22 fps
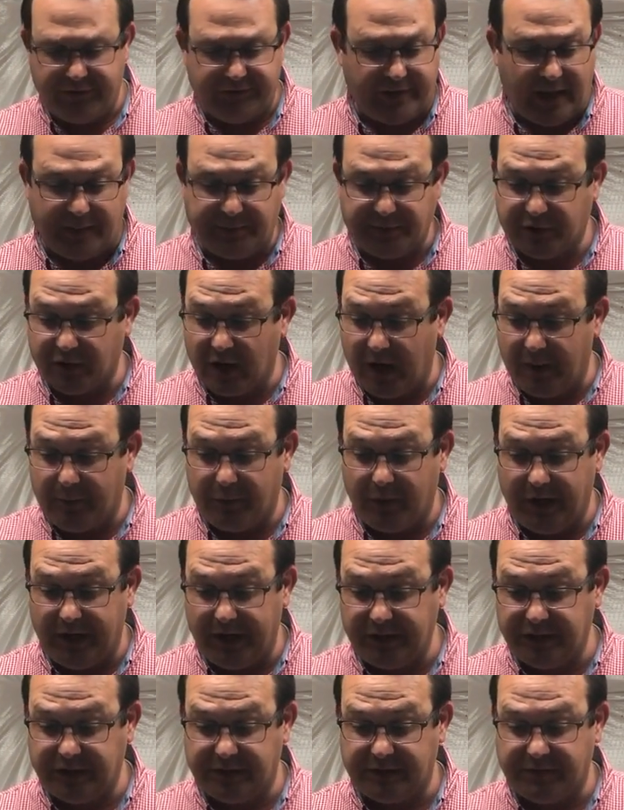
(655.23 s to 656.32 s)
flaps are
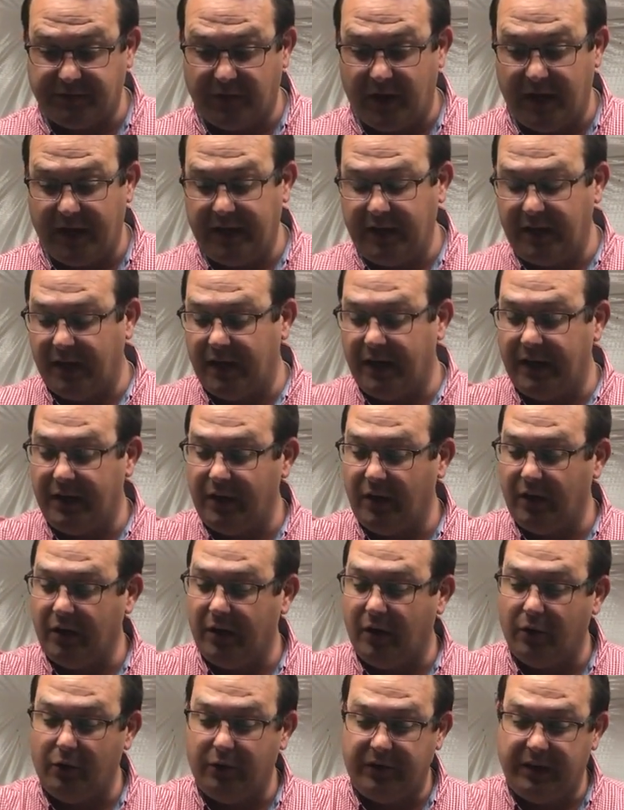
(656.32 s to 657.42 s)
operating just fine.
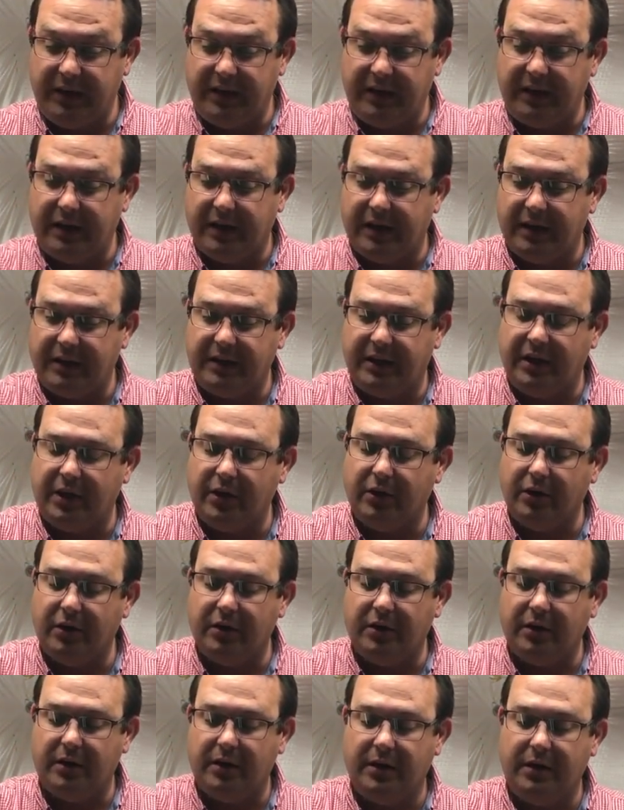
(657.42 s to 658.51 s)
The
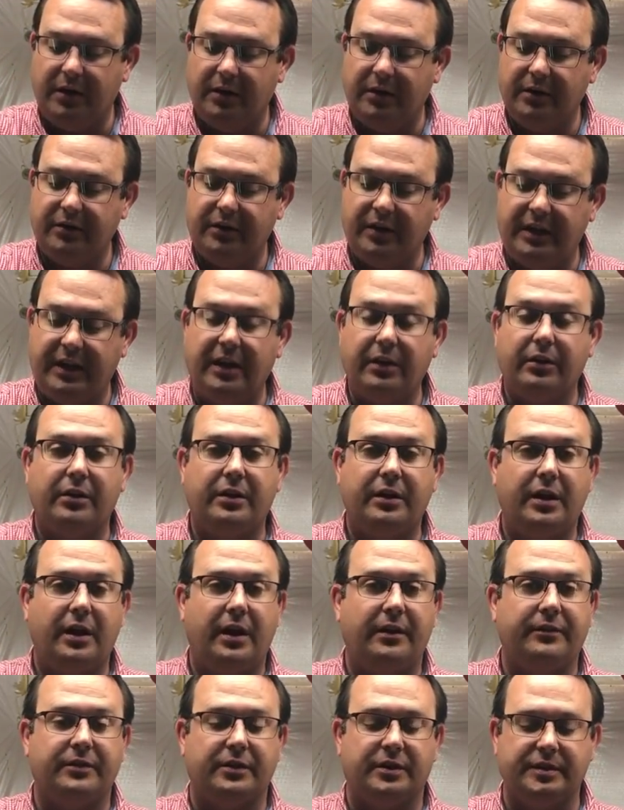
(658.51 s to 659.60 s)
gear
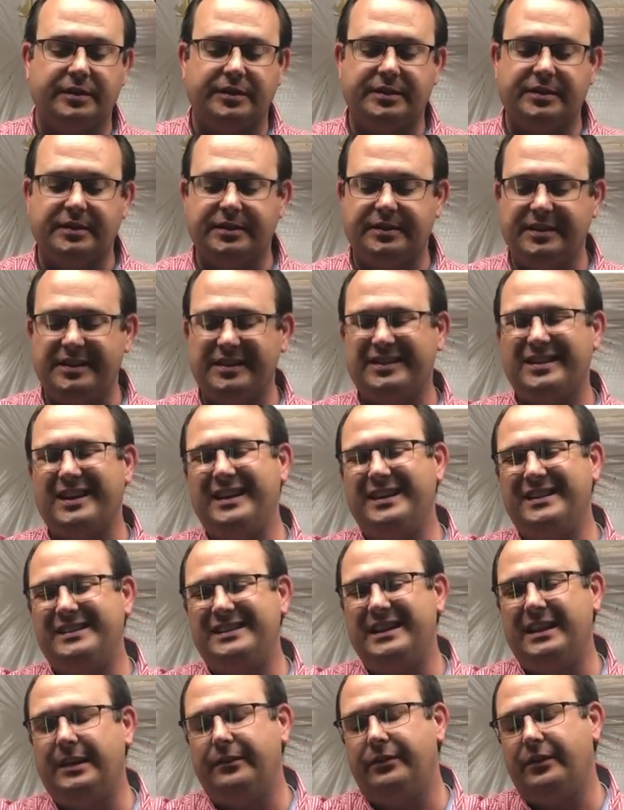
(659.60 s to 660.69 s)
covers. Since I
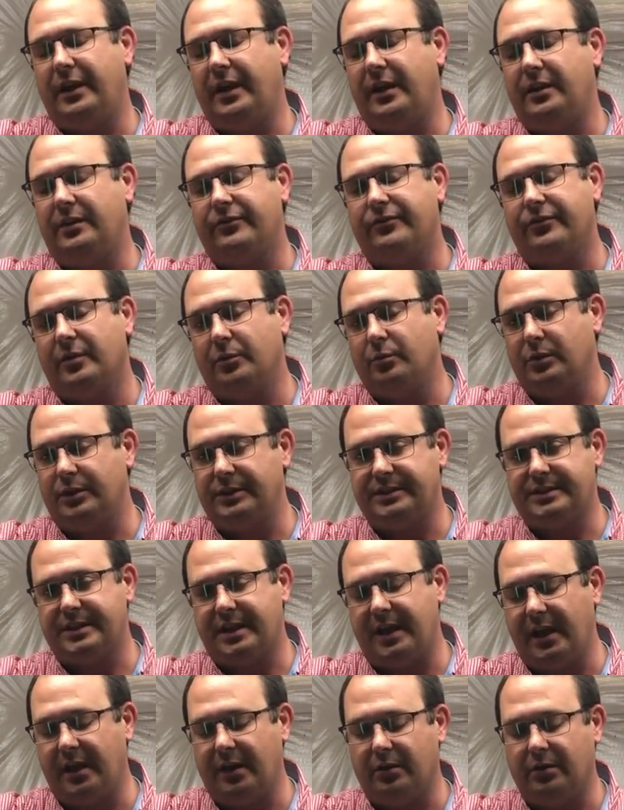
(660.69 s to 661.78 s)
deviated from what
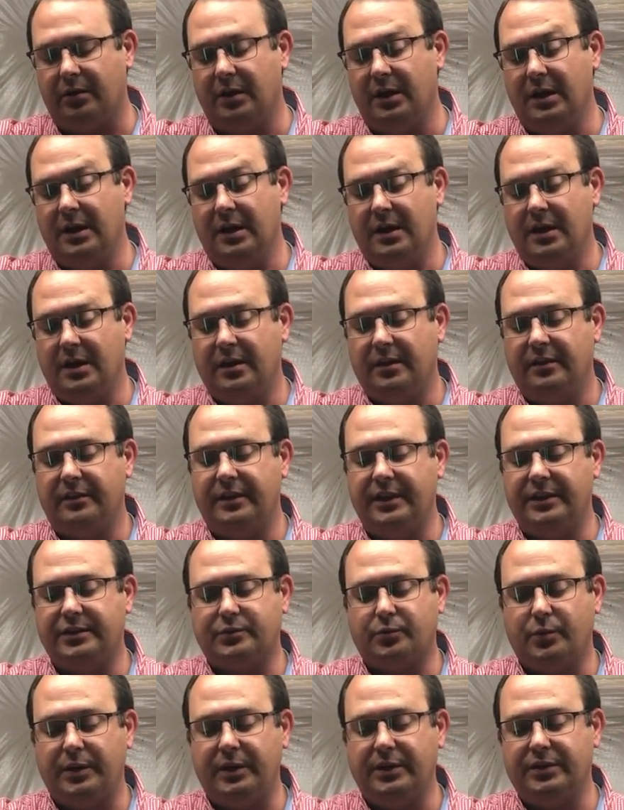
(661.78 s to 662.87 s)
scale, these
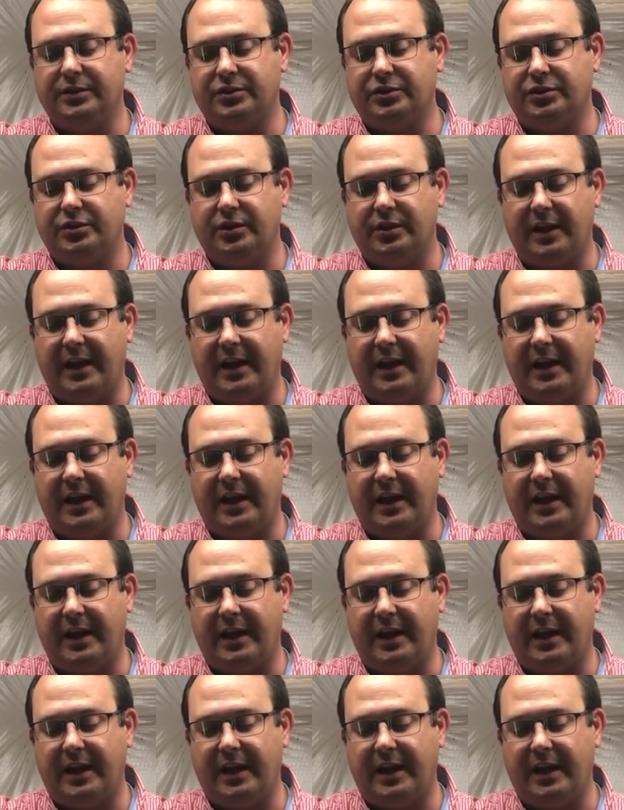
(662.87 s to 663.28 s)
wheels should